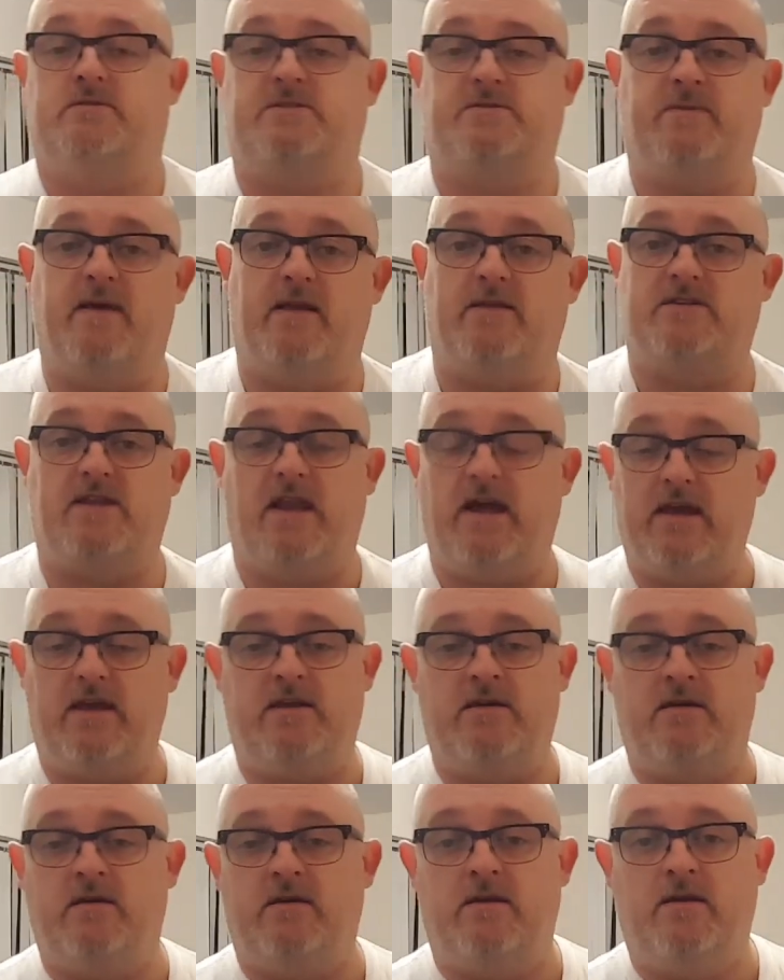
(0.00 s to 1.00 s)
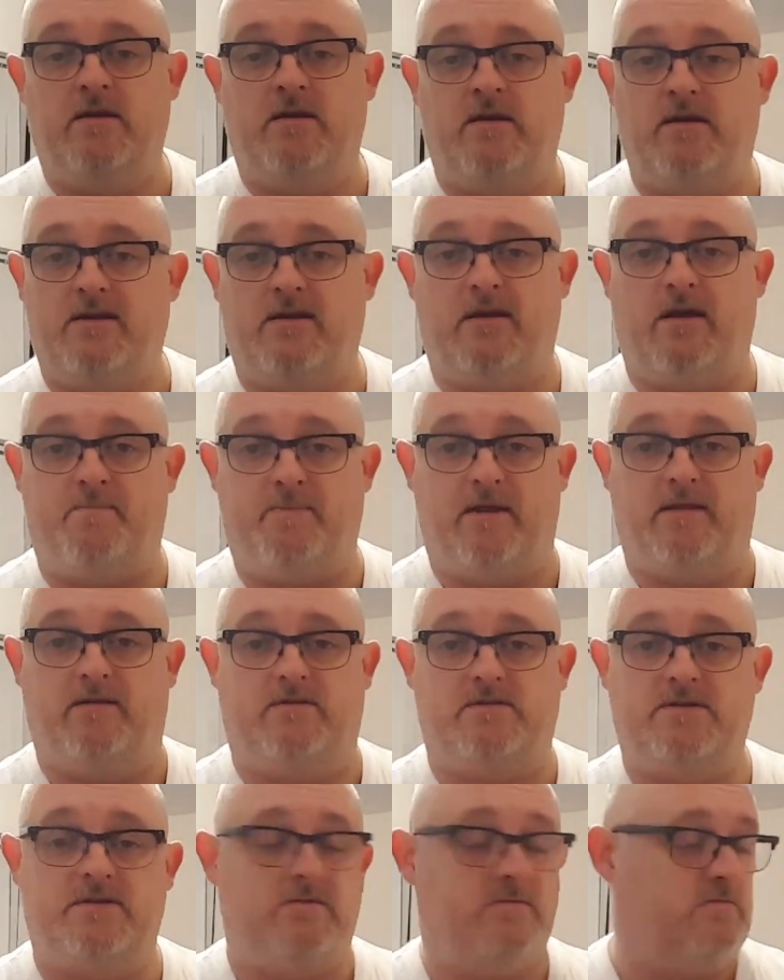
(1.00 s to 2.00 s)
Smells like a
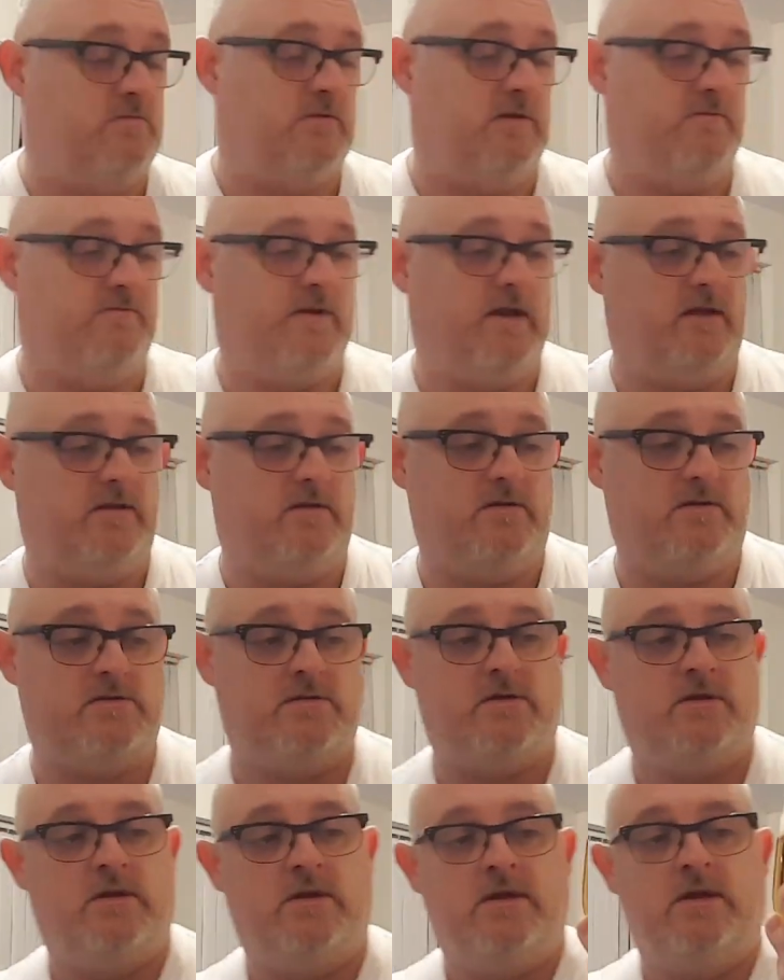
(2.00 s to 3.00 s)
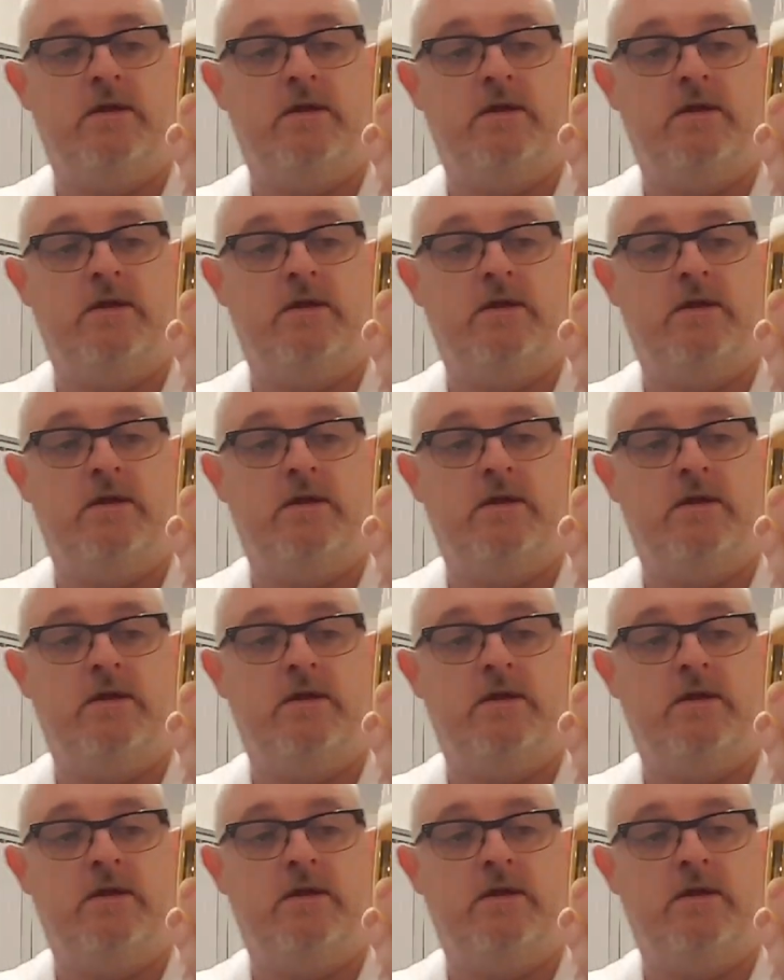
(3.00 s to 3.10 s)
Pils, it really does.